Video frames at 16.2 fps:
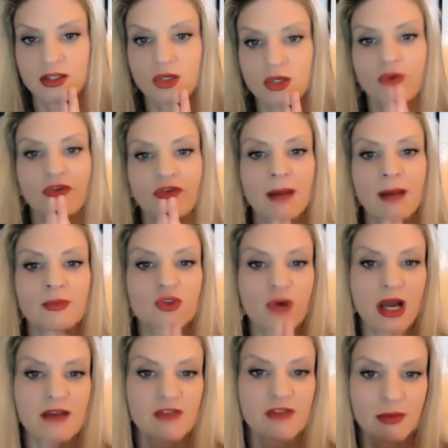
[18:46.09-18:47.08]
So if I'm
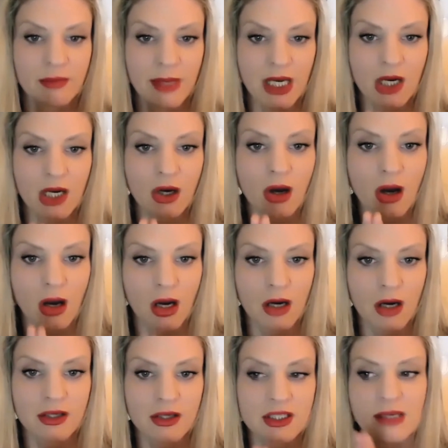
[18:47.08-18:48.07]
driving in my car and